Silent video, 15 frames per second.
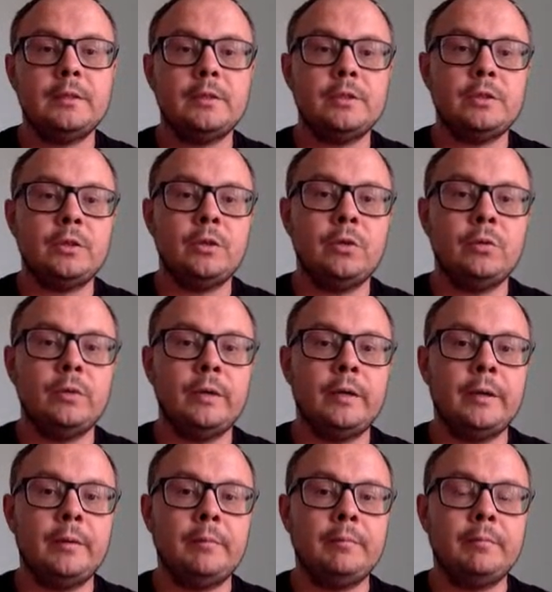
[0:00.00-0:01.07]
So,
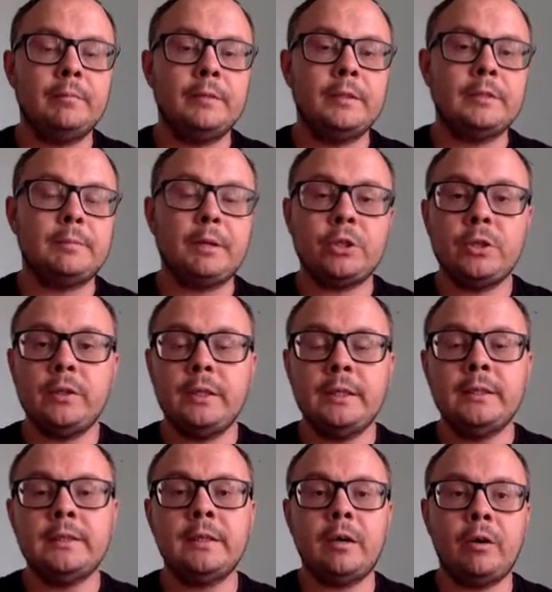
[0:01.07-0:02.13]
especially
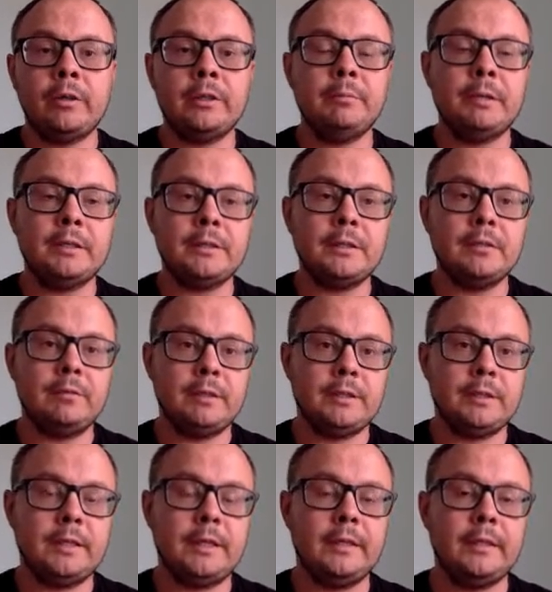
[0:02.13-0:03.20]
in an argumentative
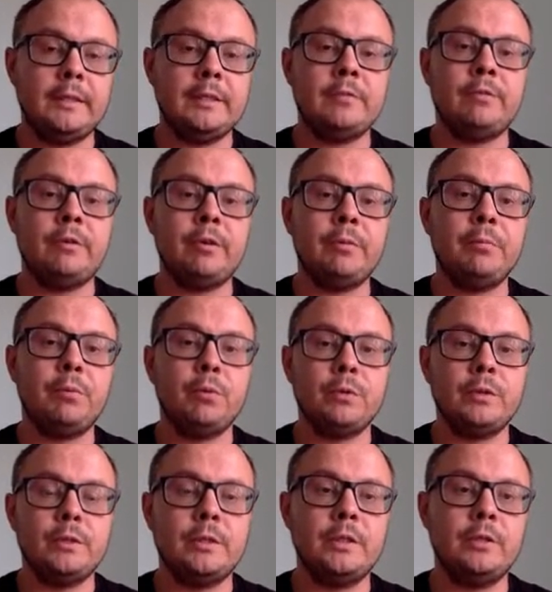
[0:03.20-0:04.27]
essay, it is very
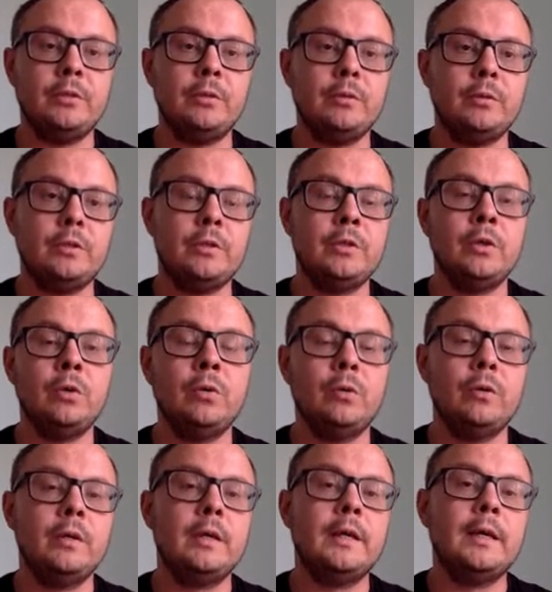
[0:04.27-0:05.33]
important to
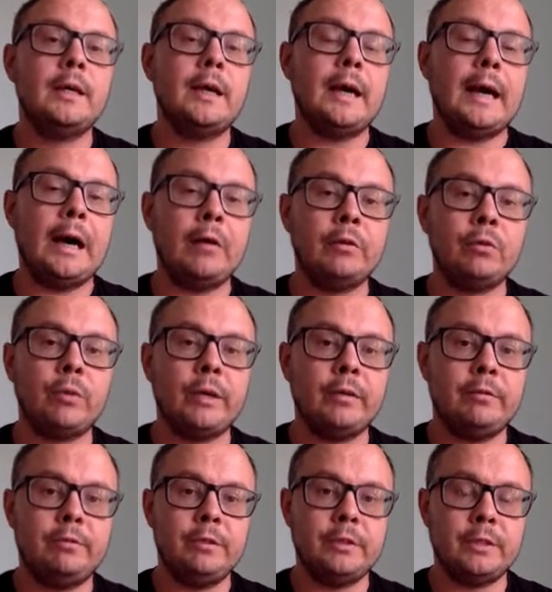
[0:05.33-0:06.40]
know how the
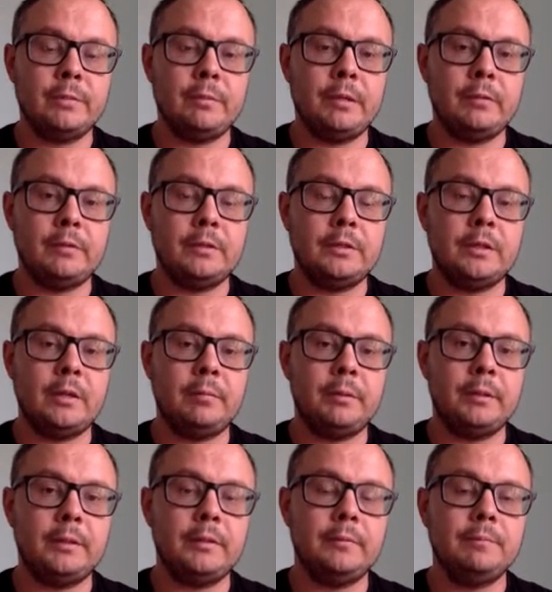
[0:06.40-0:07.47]
writer feels about the
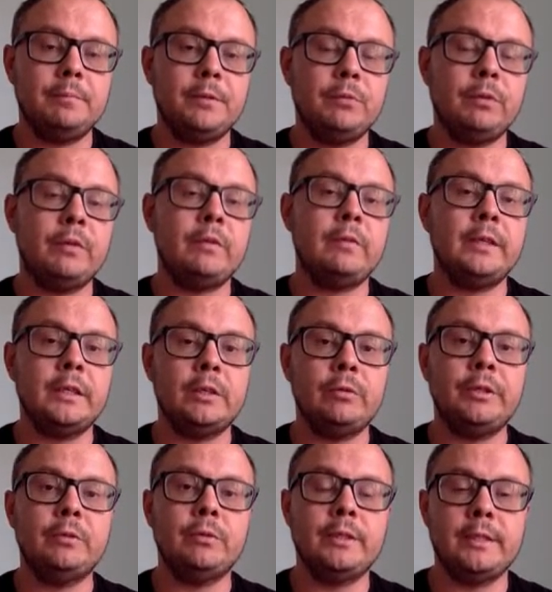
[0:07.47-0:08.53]
topic, whether they
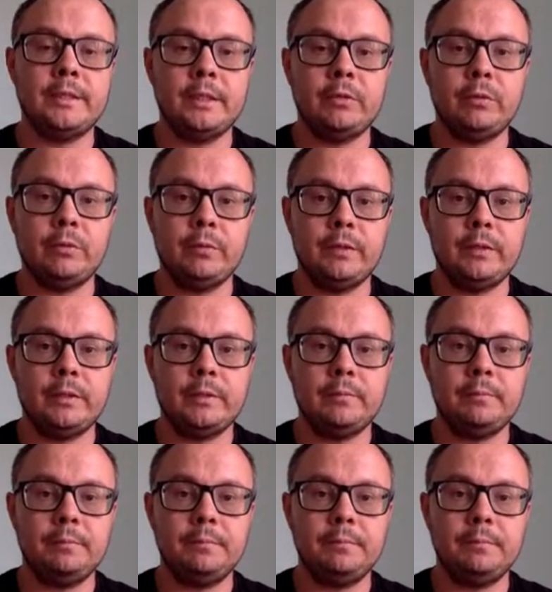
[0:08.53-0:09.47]
agree or disagree with it.